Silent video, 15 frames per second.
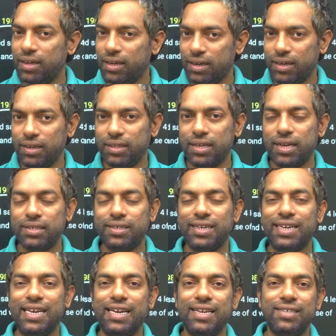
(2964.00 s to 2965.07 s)
disaster
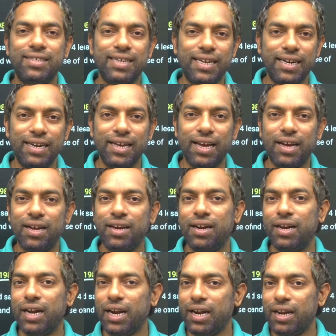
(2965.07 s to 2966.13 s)
is India
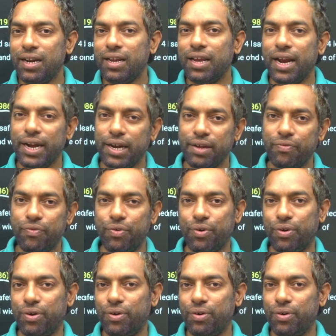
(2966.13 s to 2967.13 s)
1984.